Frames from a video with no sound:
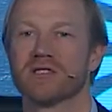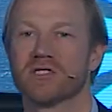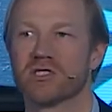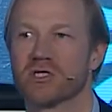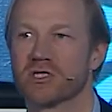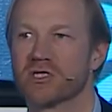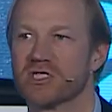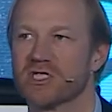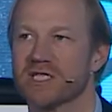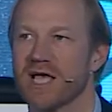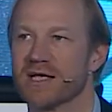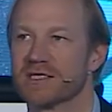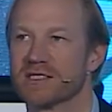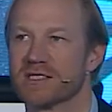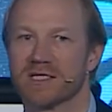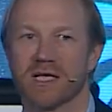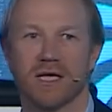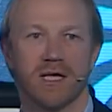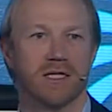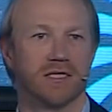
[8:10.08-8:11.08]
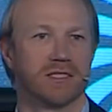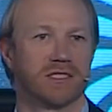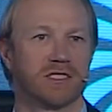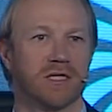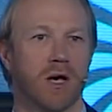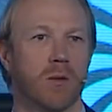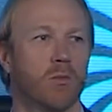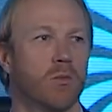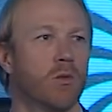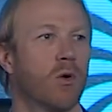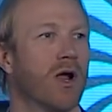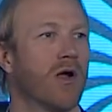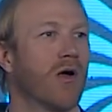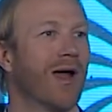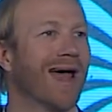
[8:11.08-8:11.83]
success somewhere